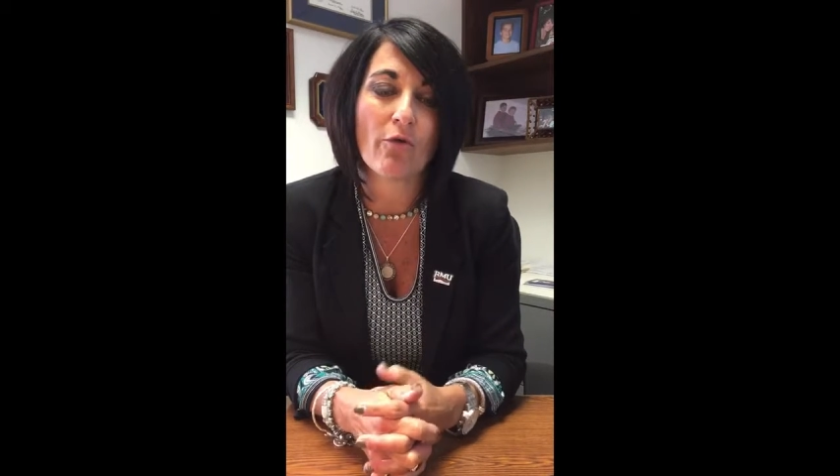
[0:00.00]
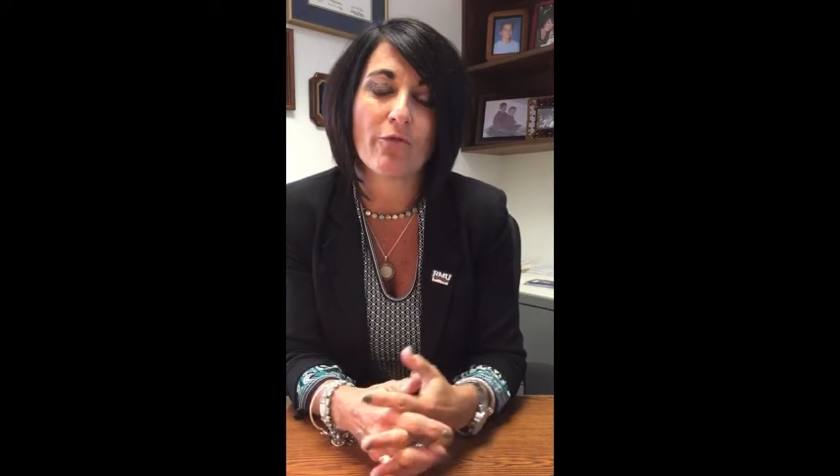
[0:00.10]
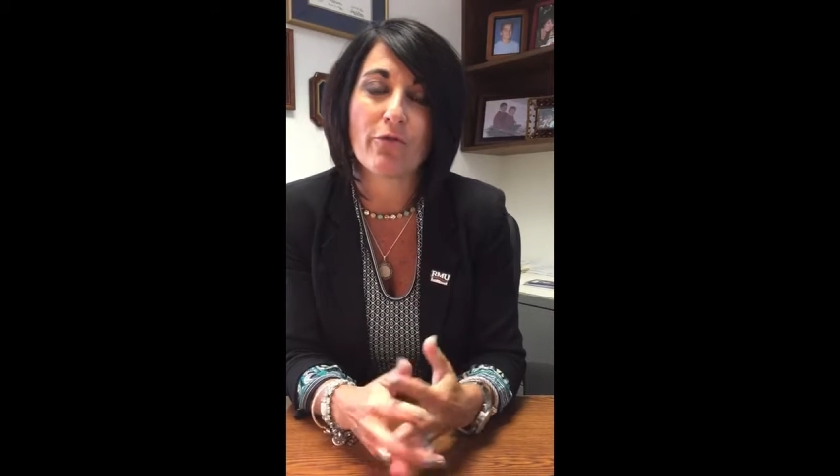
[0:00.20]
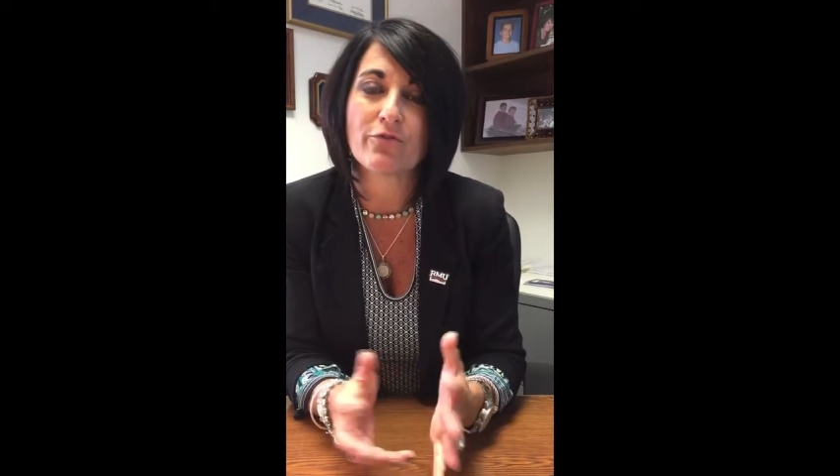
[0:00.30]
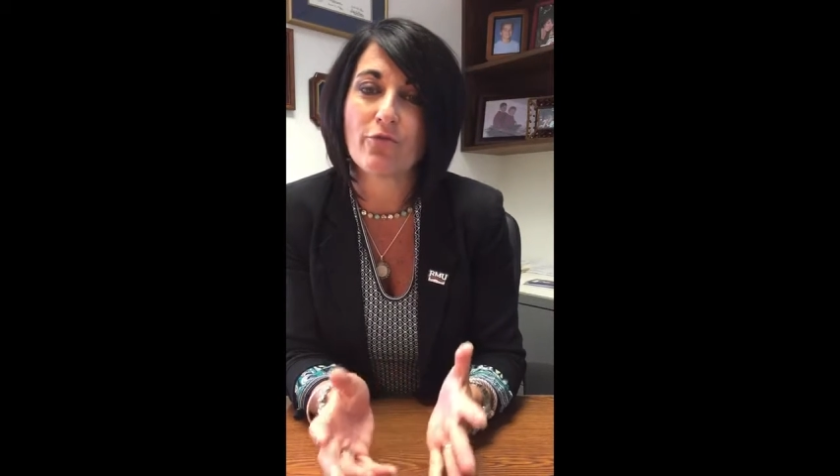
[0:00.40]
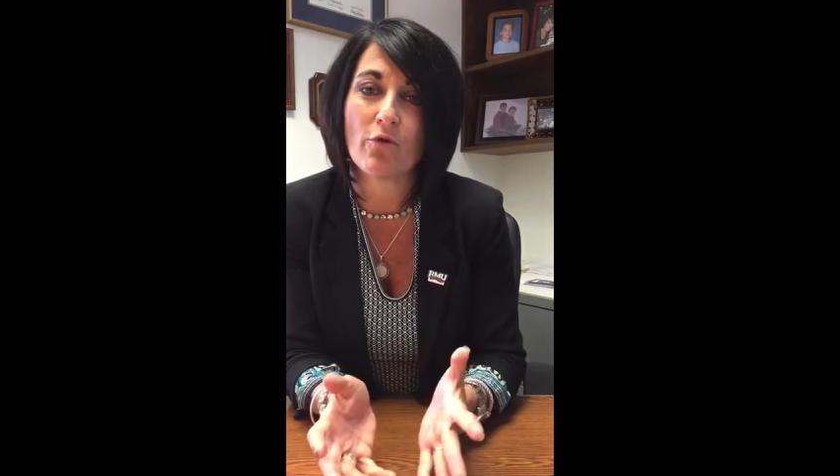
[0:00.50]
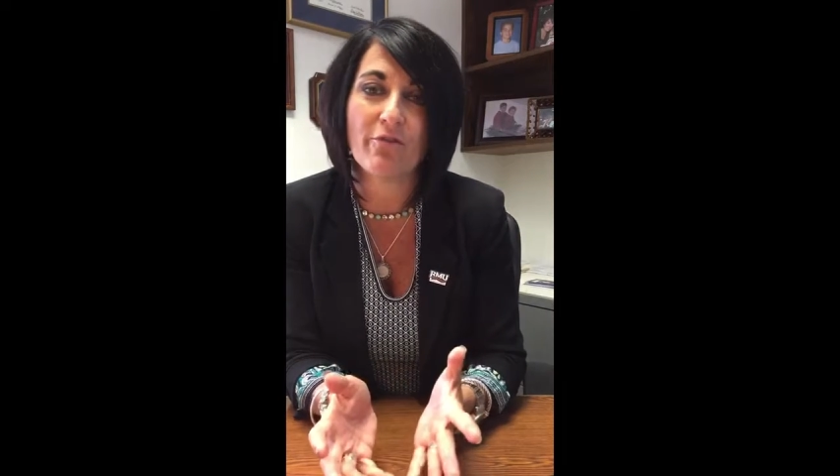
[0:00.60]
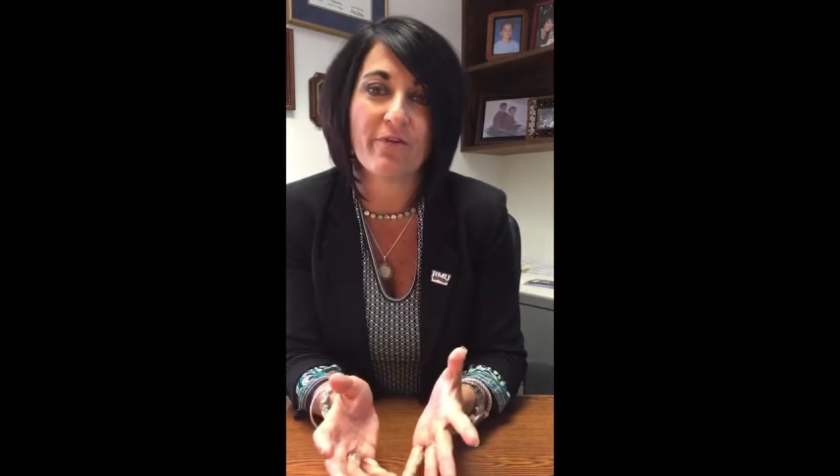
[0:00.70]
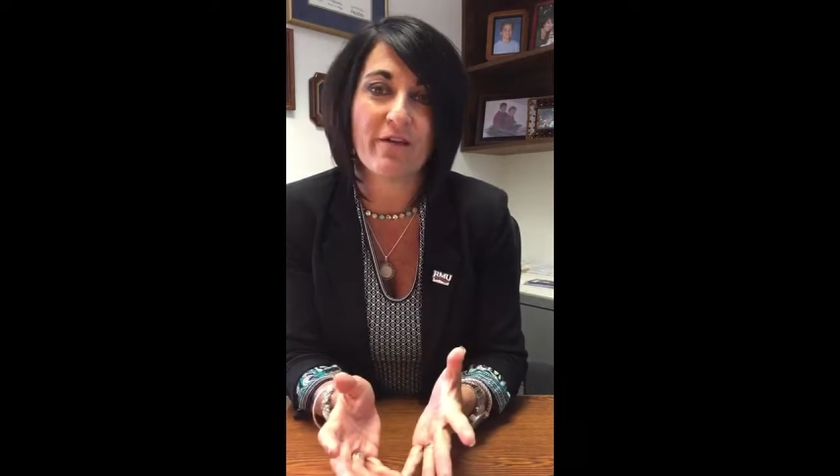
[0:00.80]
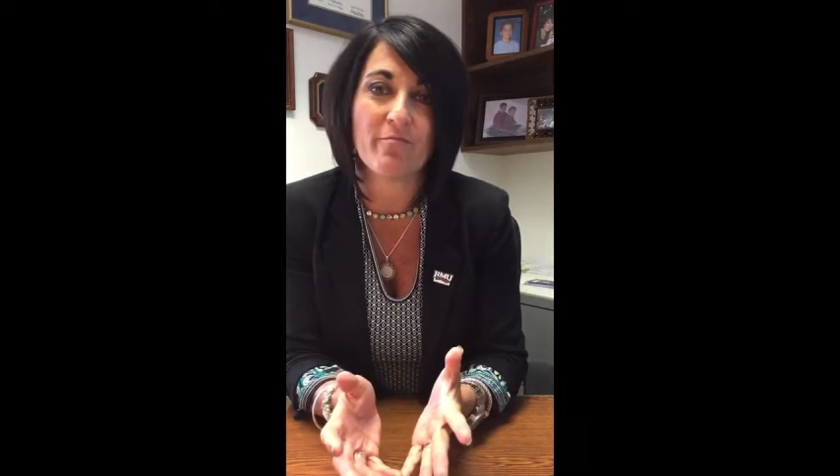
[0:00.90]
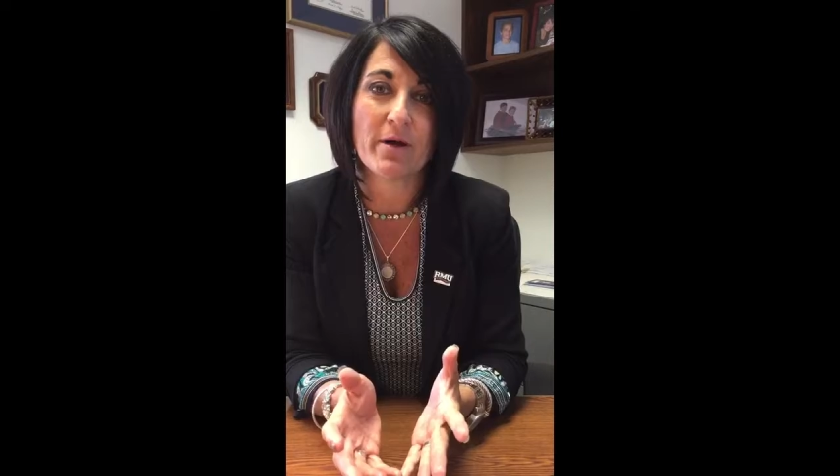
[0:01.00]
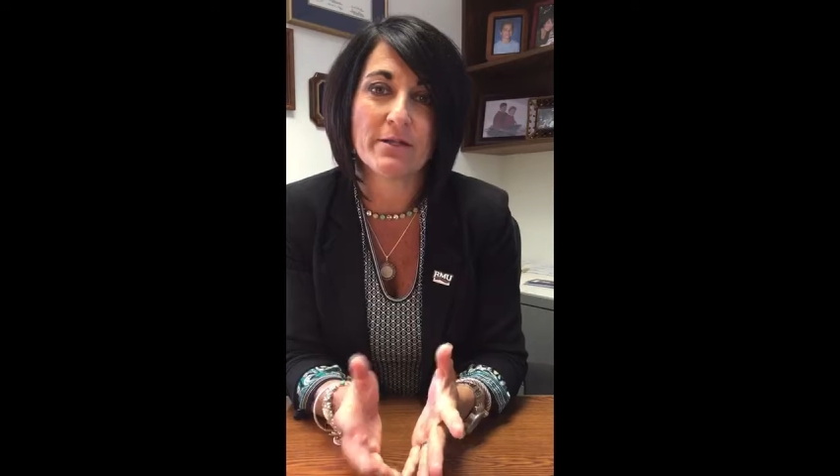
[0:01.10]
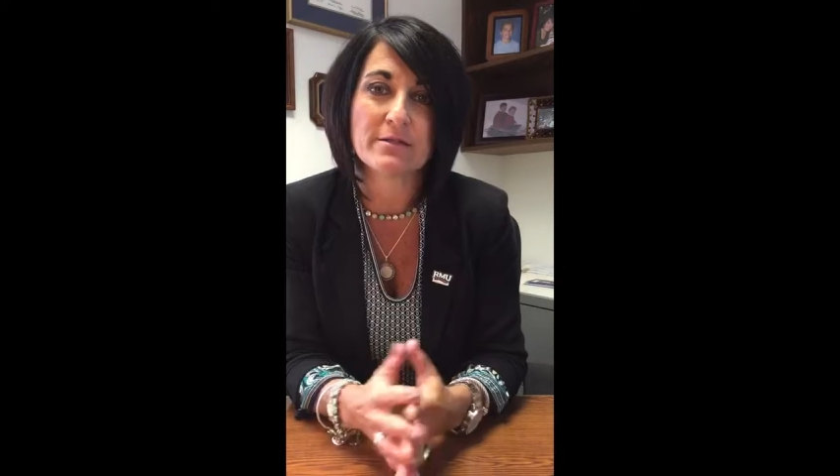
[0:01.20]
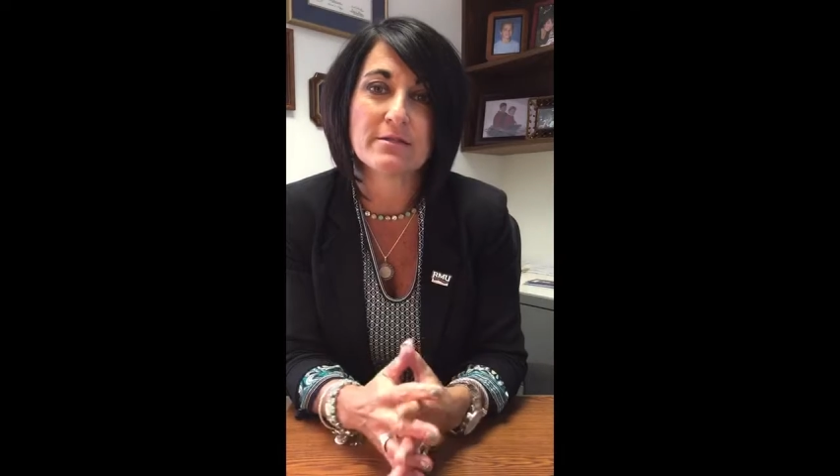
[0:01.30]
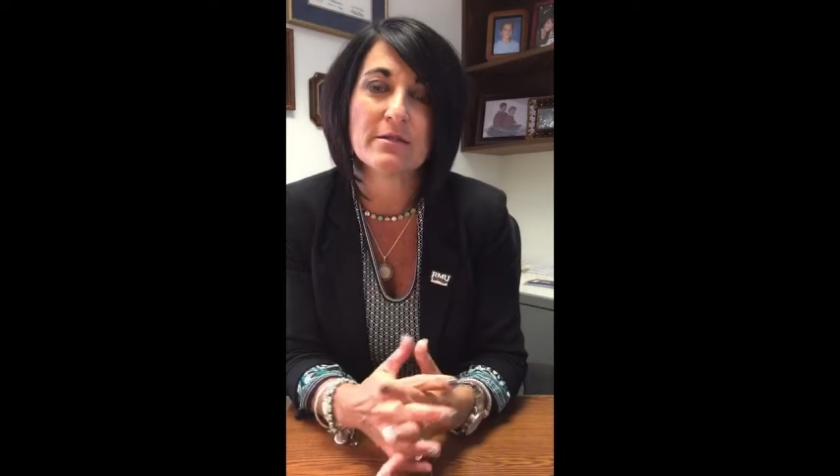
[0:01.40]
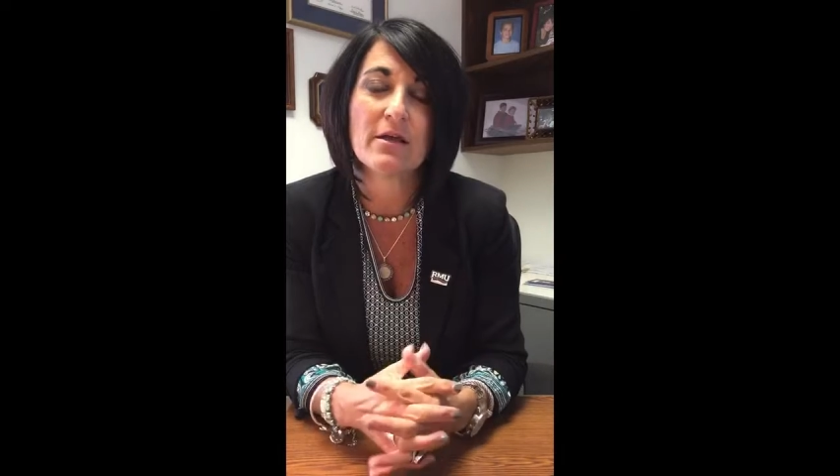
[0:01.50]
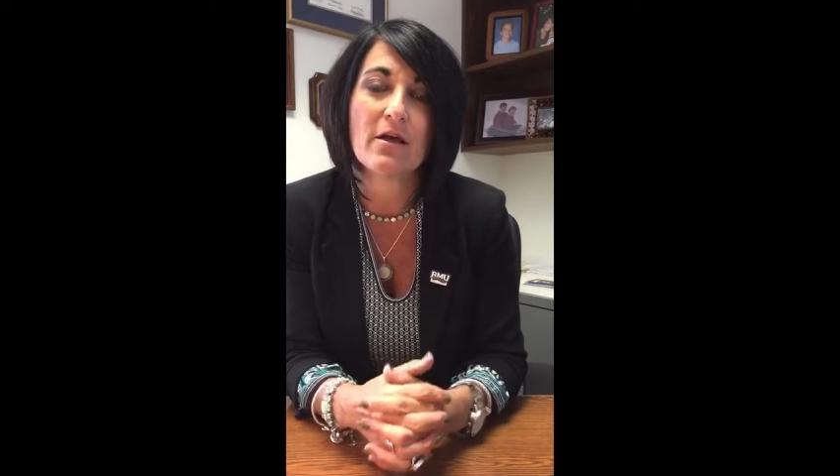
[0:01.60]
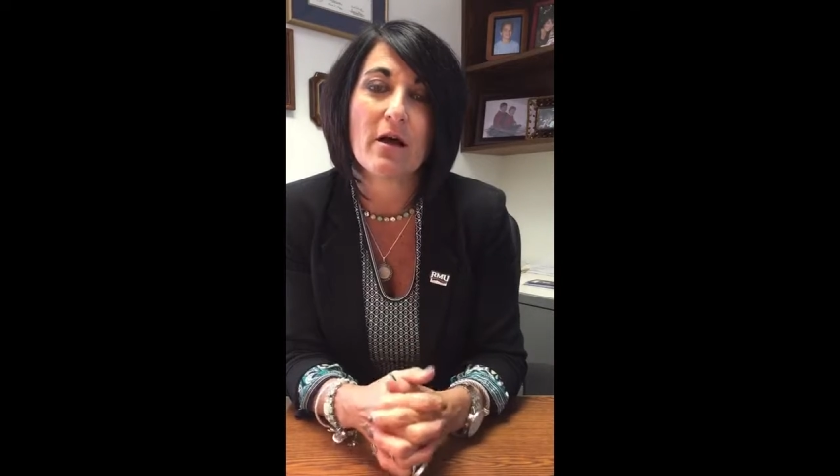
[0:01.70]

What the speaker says: over those 4 or 5 months,